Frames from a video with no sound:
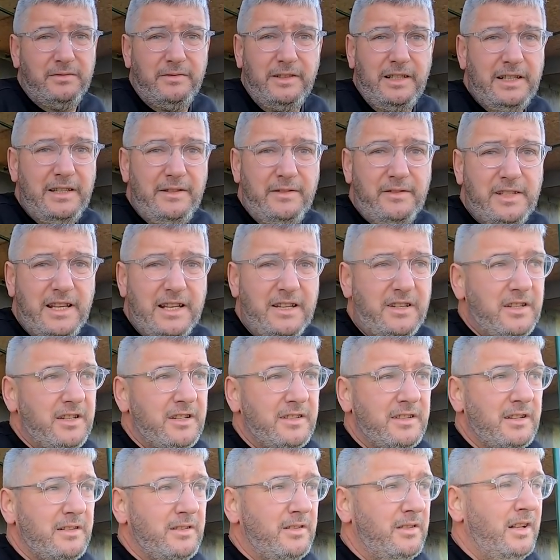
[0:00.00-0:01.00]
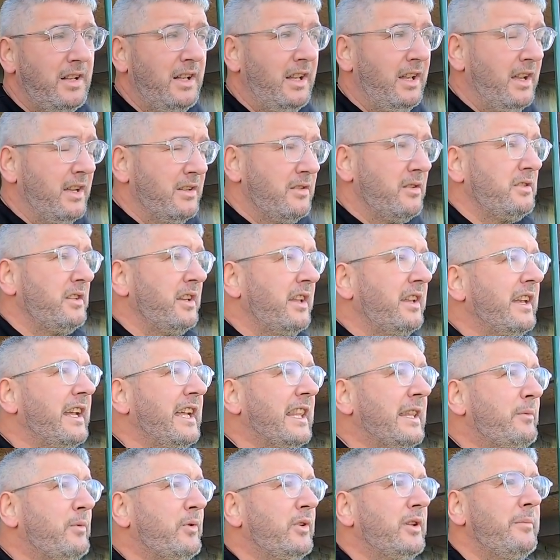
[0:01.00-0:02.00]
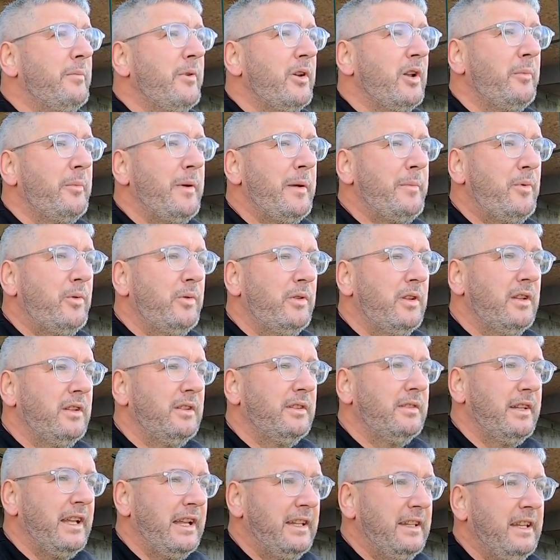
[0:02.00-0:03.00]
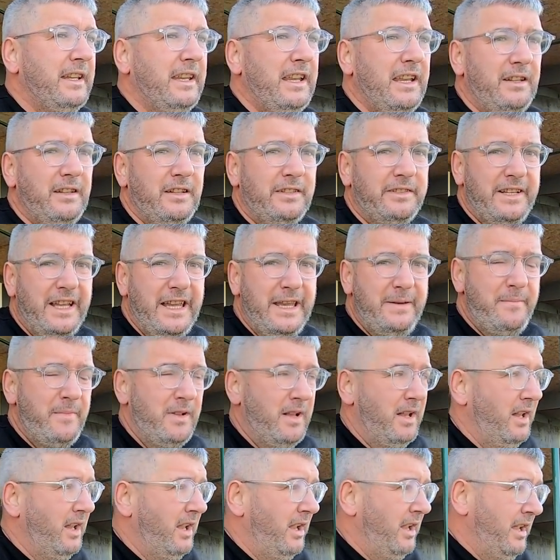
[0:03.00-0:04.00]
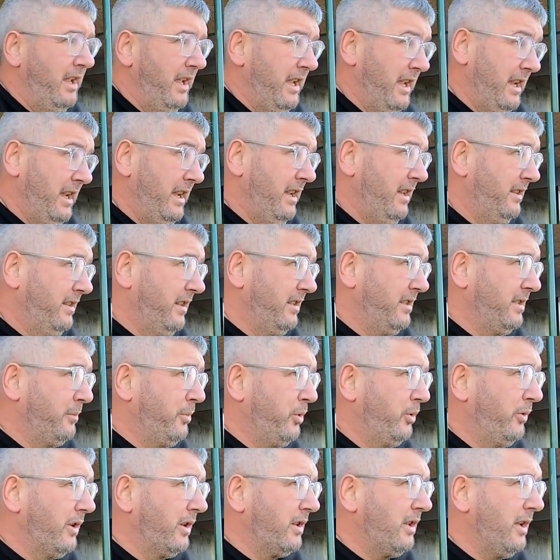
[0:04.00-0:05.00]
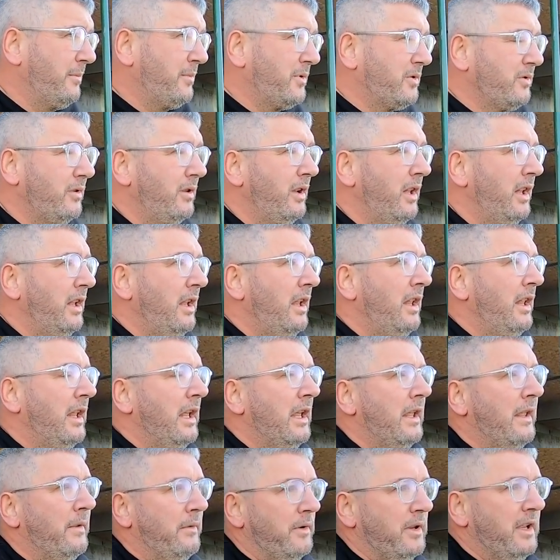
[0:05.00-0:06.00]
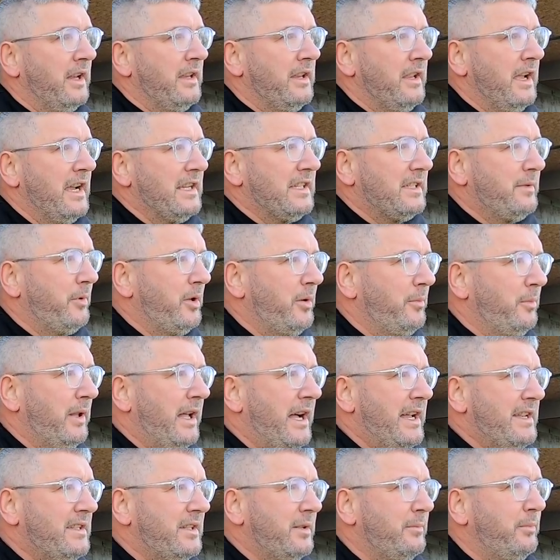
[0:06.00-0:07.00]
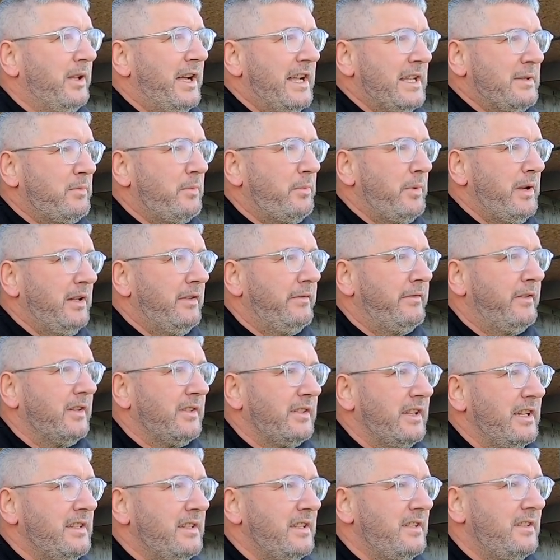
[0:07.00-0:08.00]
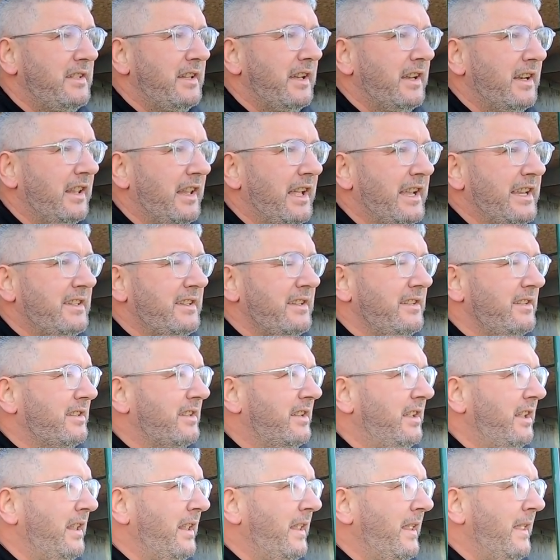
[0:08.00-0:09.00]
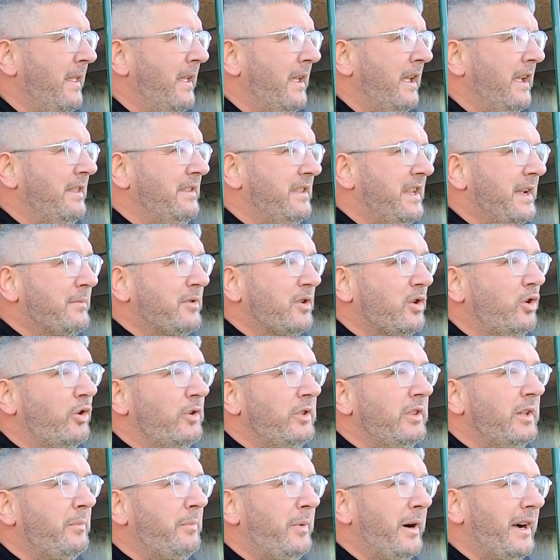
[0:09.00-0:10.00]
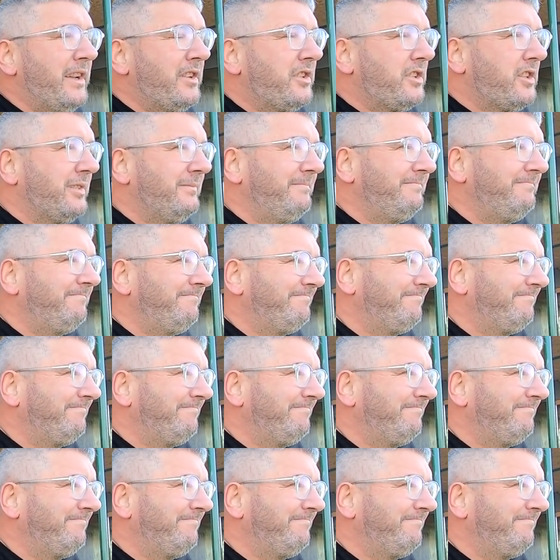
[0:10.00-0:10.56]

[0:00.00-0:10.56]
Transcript: five, 6 years ago. So it's incredible the amount of people that dedicate their time to support the club. So you asked about the plans. The plans would be in the first instance to get the licence. In terms of owning the pitch,